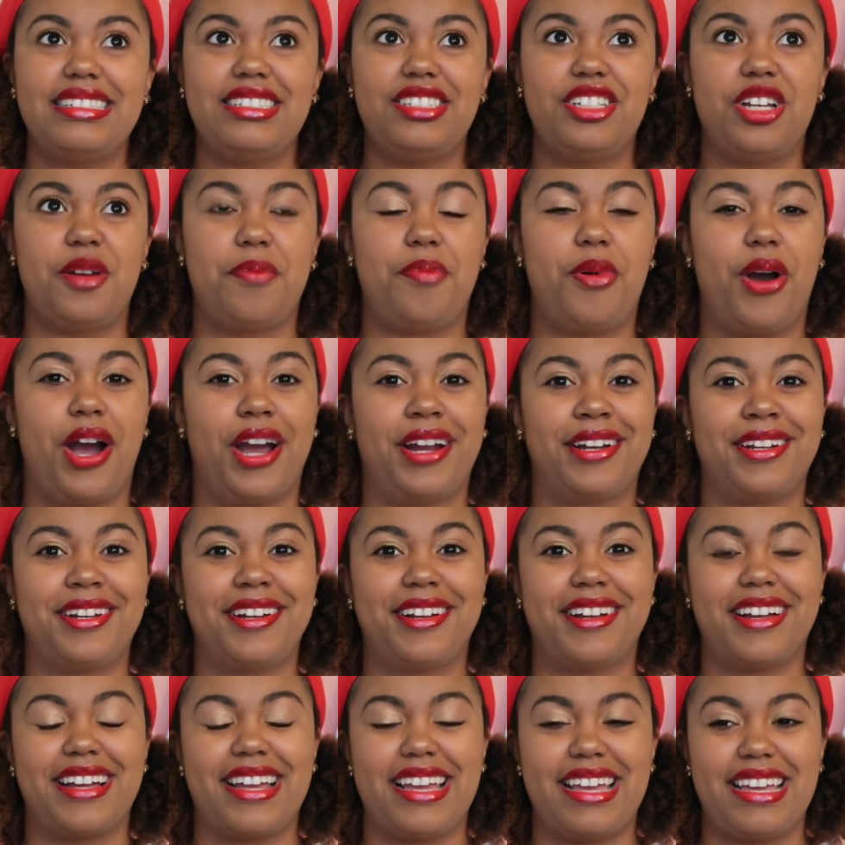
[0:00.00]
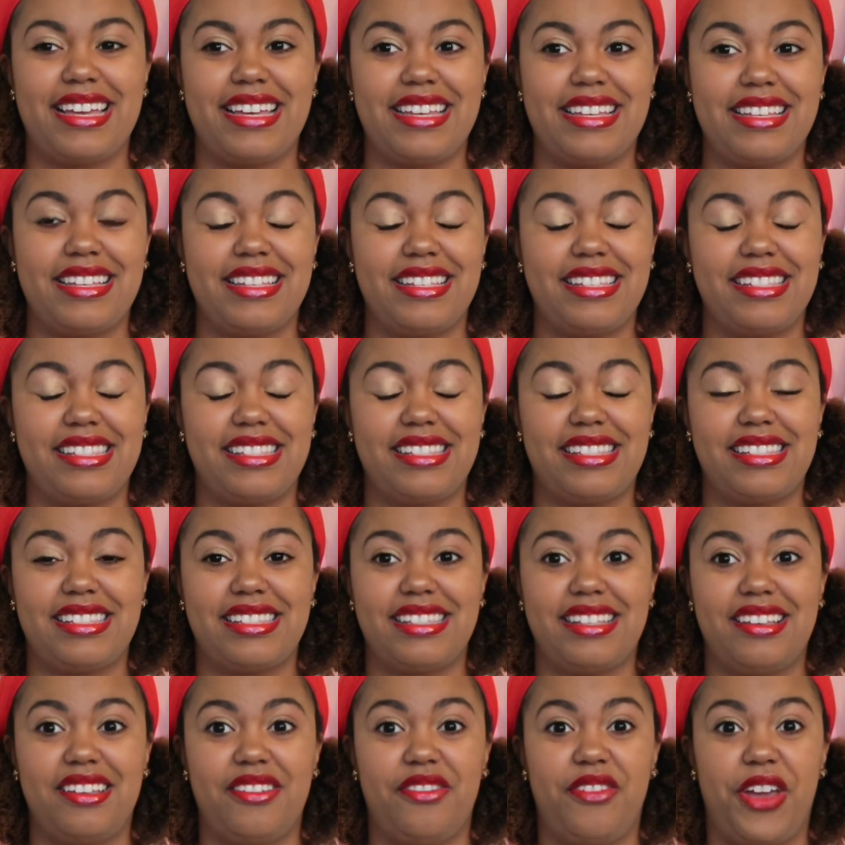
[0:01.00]
your partner is
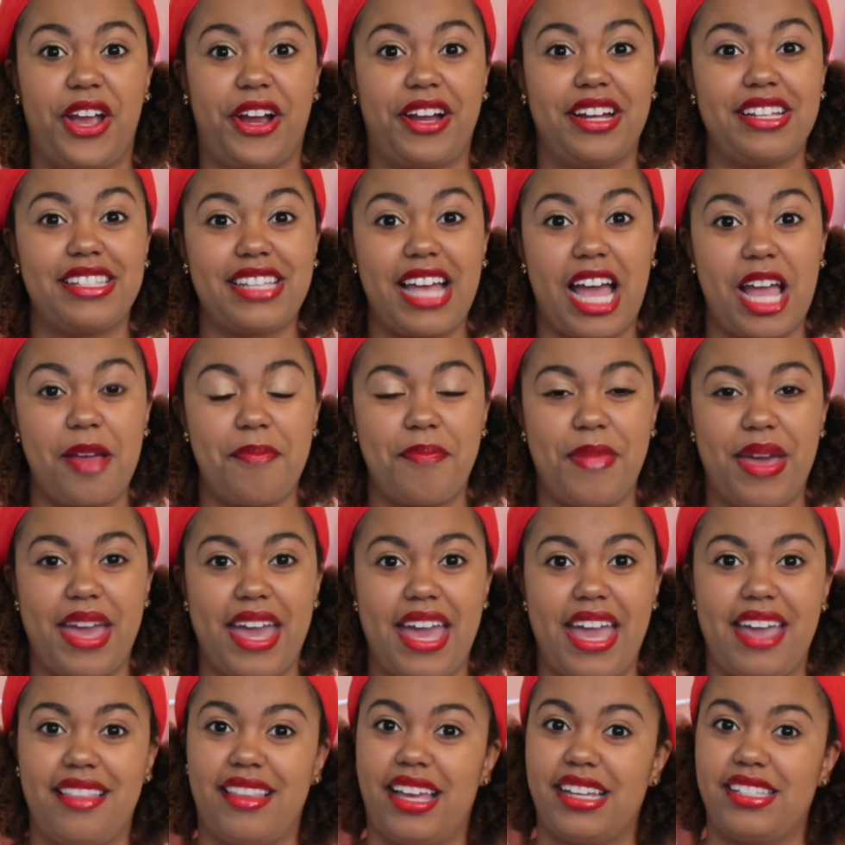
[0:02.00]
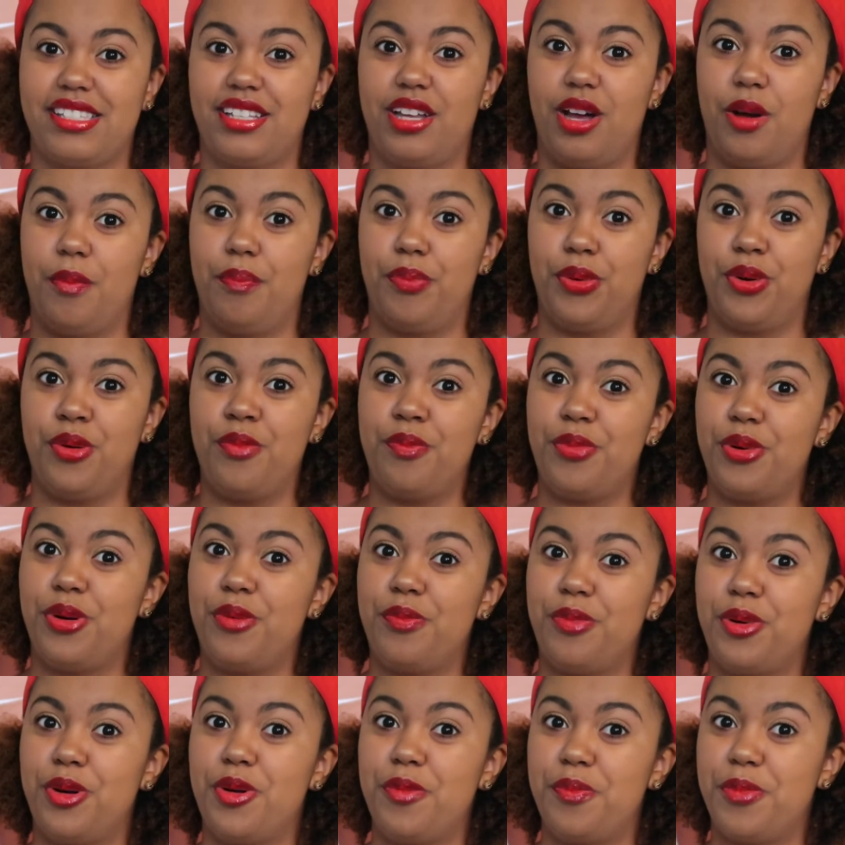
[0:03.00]
very type A, likes to go boom,
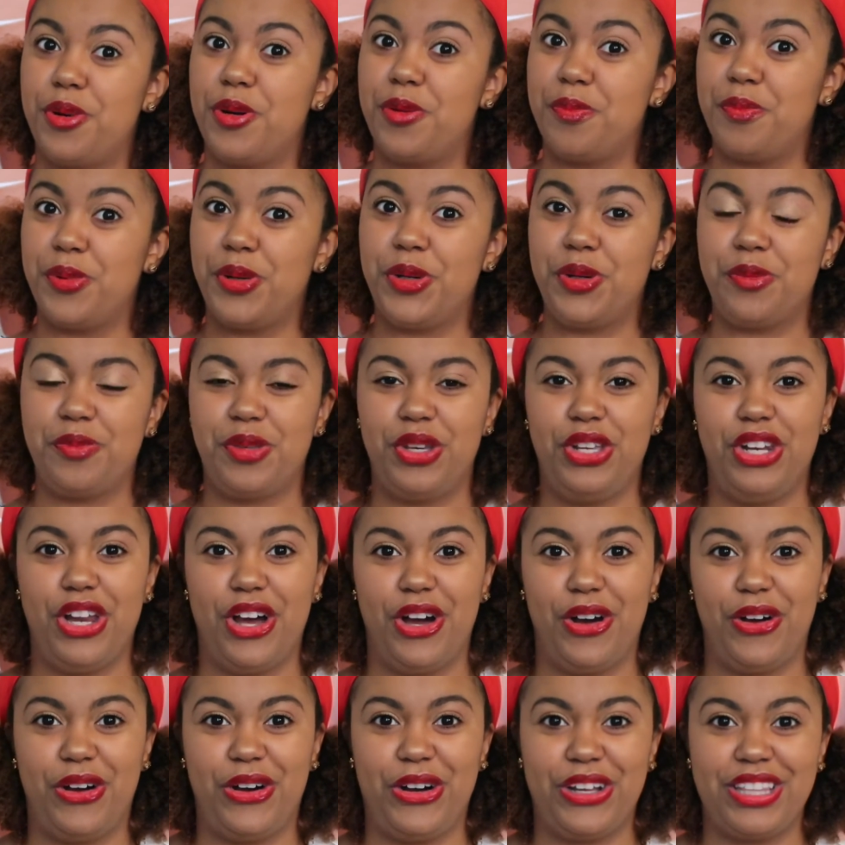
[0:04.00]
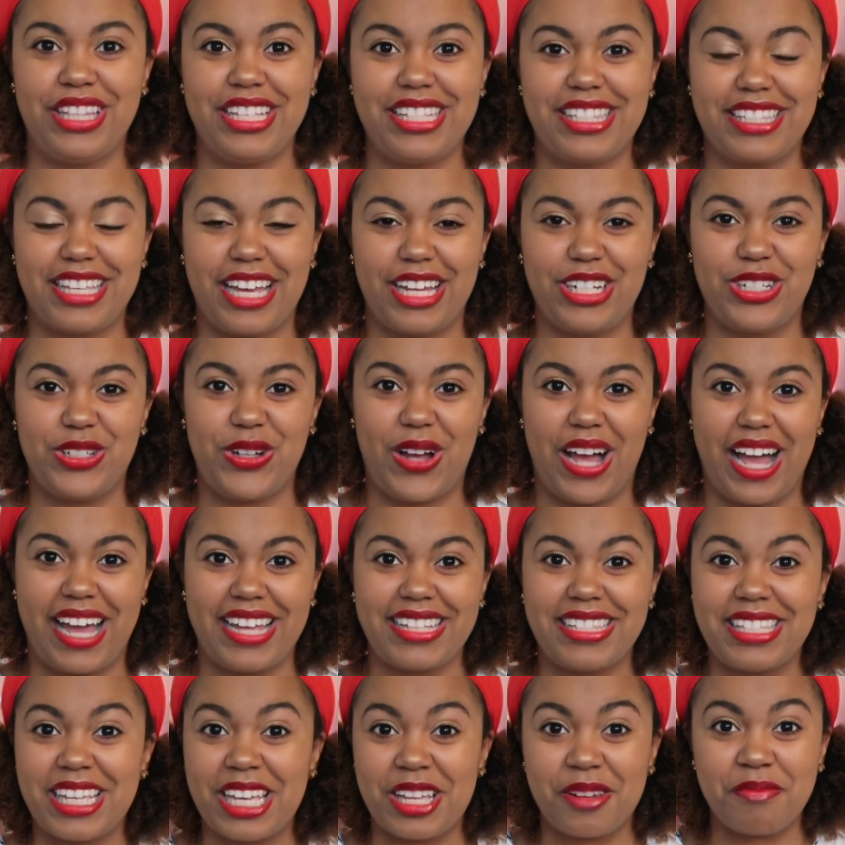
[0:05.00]
boom, boom, boom, boom, you know, on the schedule
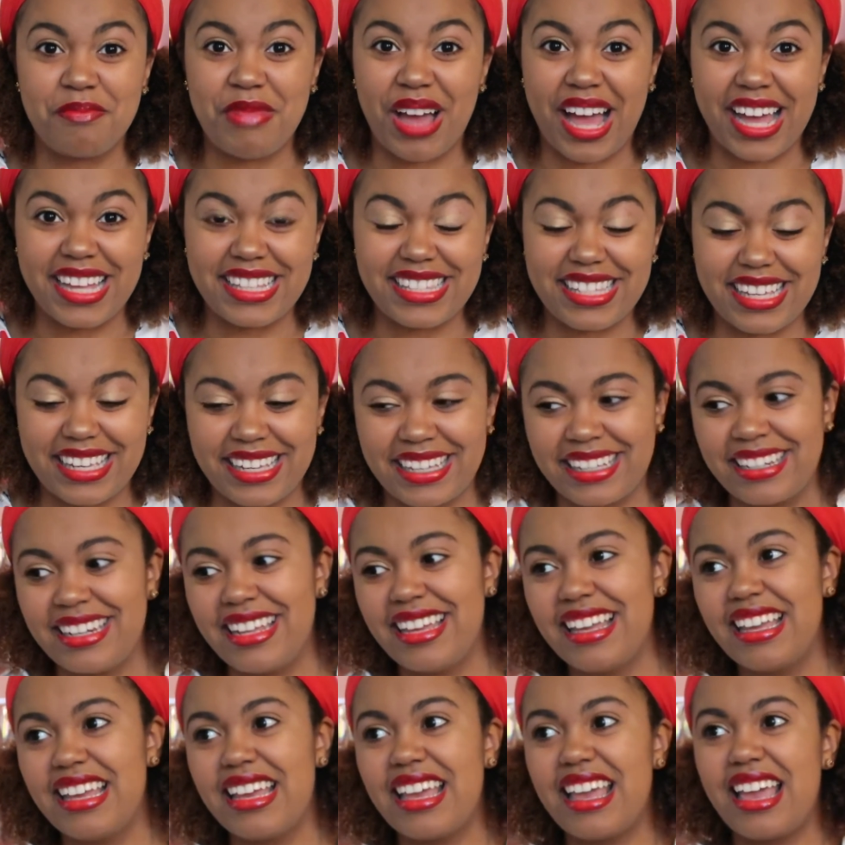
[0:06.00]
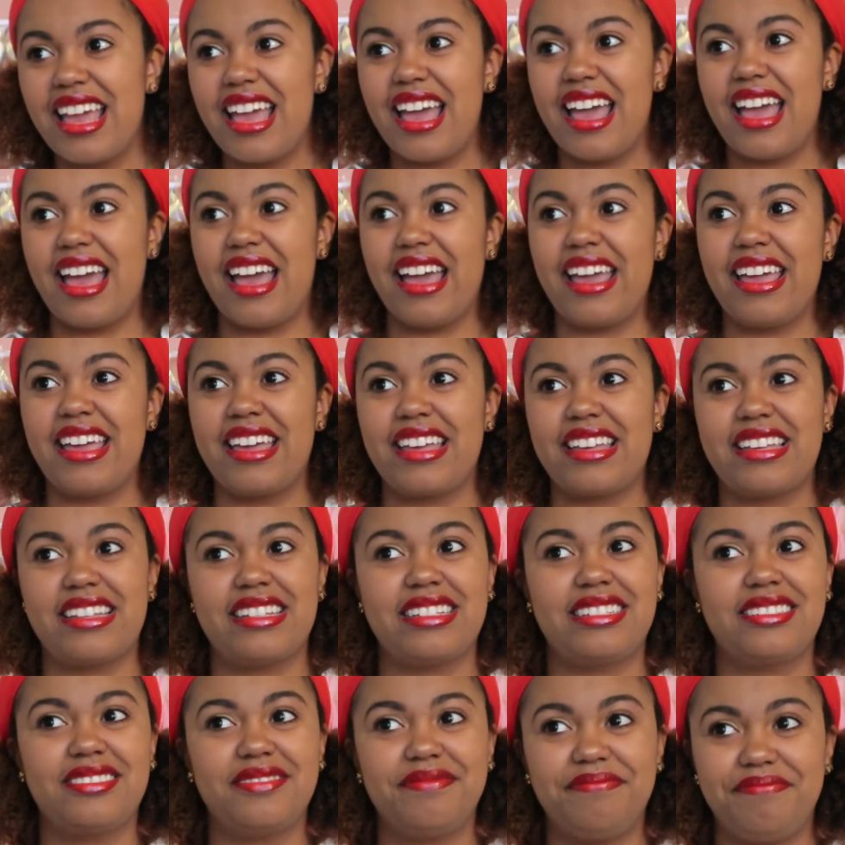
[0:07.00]
I-10 by 10,
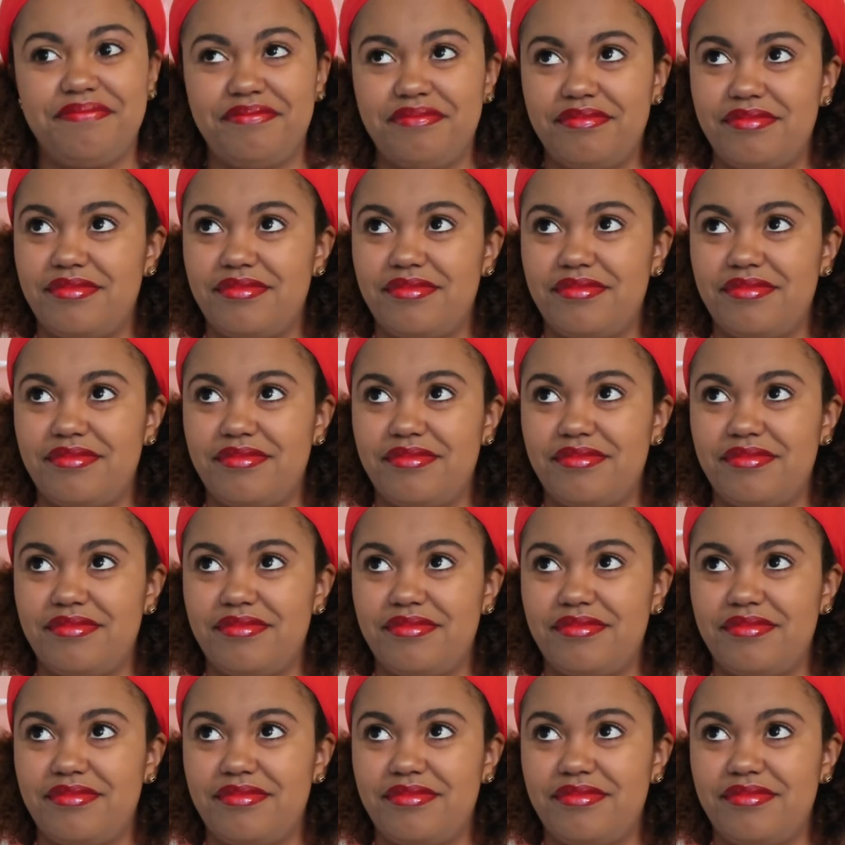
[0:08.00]
and